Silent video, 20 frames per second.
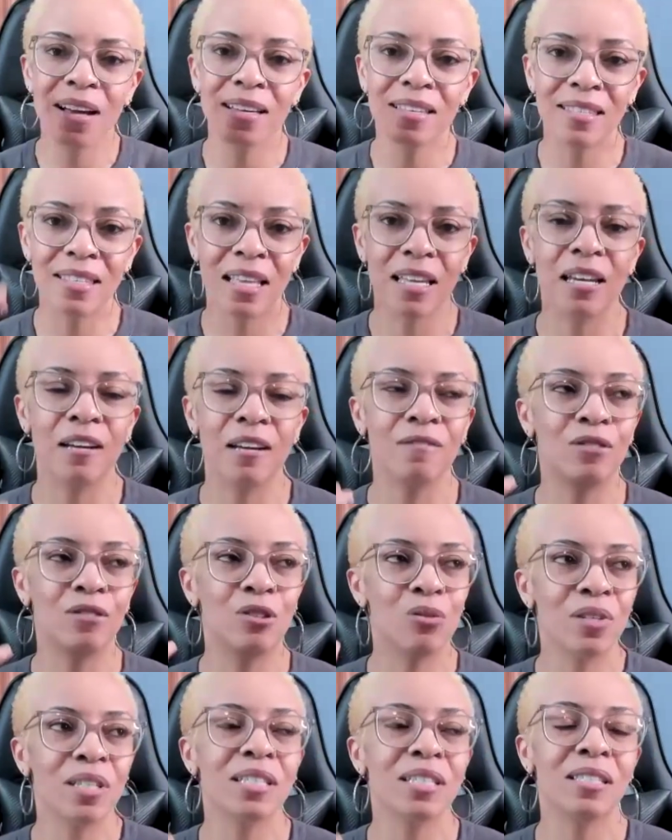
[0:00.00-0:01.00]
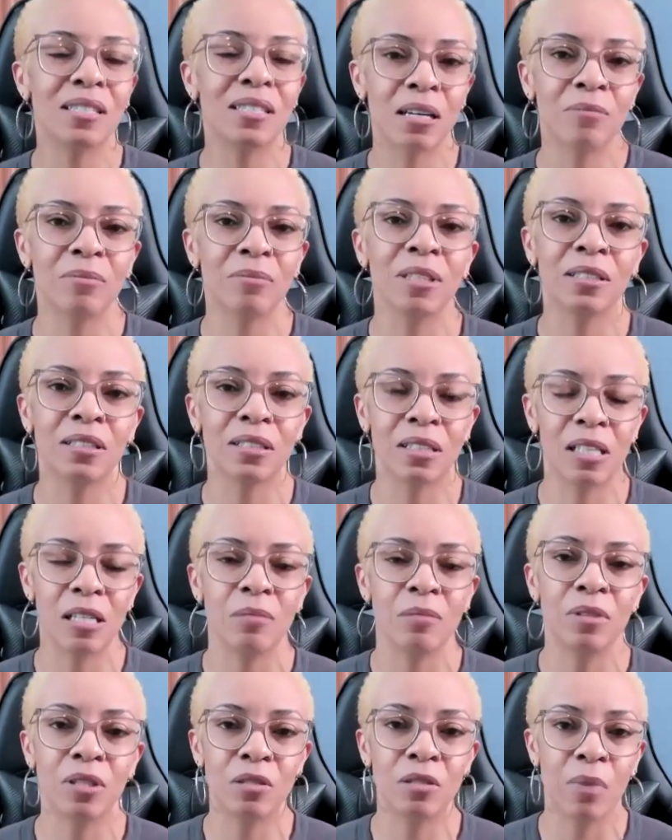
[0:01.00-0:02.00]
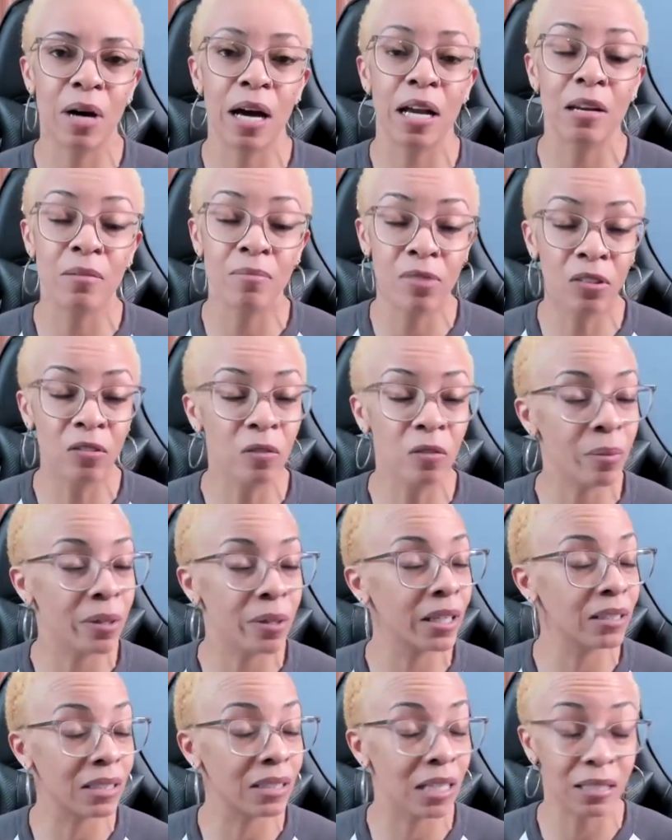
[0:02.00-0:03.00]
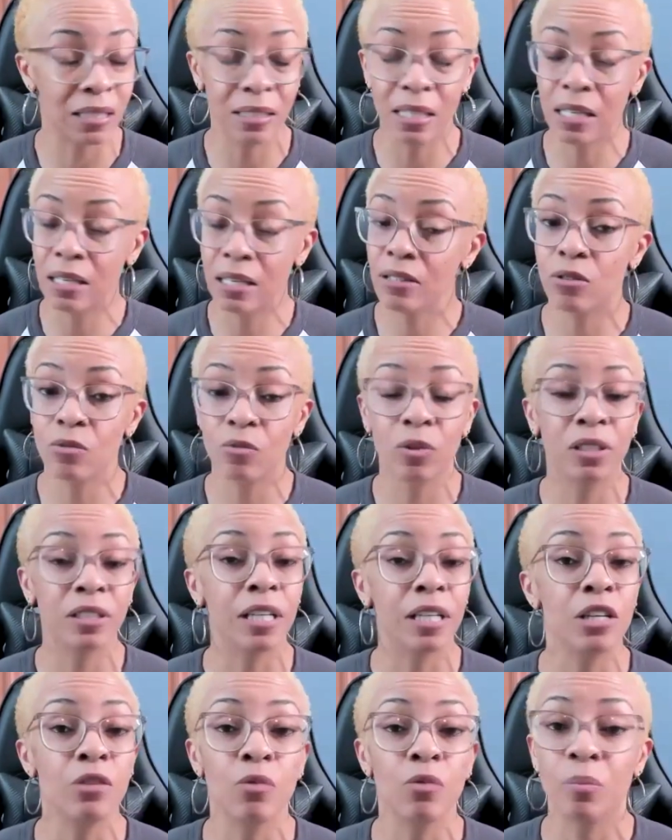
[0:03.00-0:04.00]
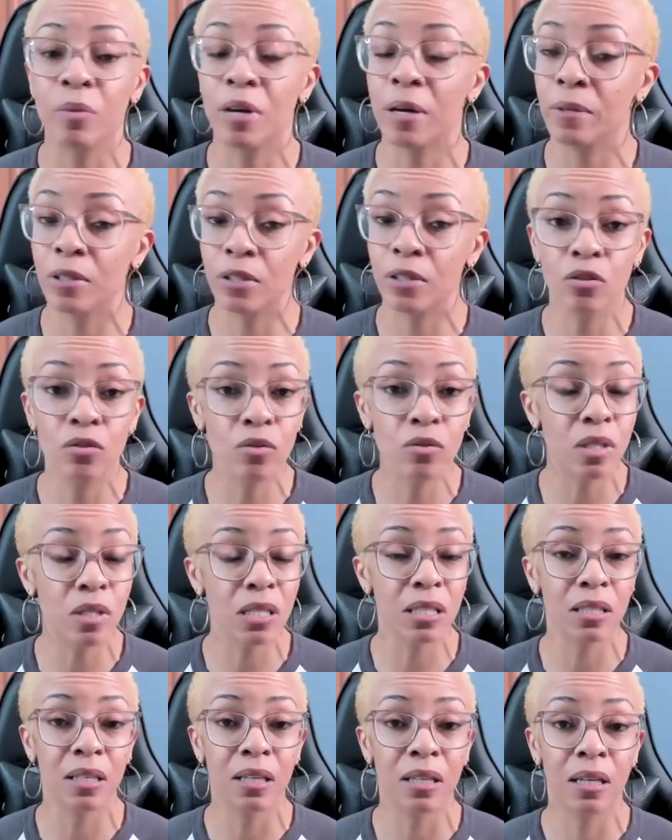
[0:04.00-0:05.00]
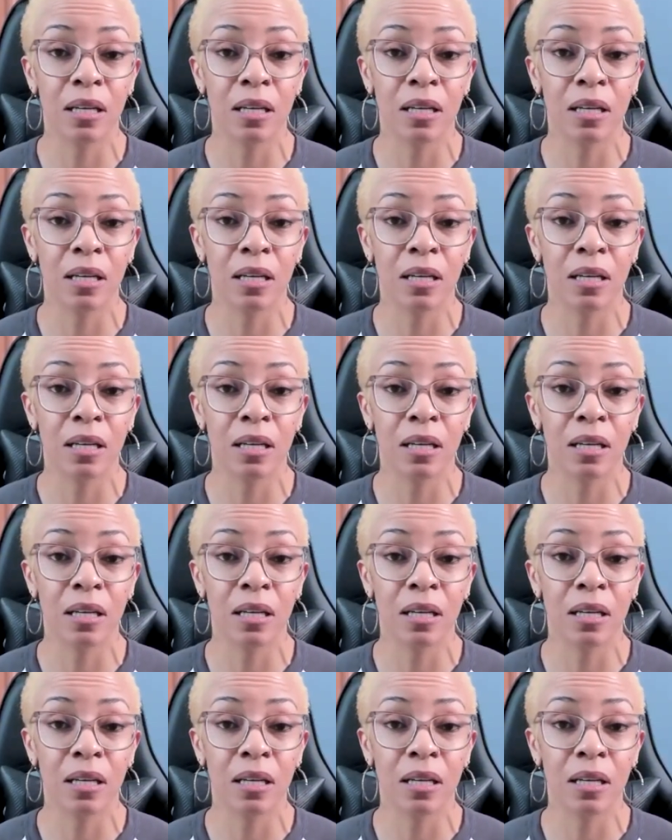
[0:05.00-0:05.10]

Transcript: mindset of doing something to keep this body moving because I tell you, one day you won't be able to use it.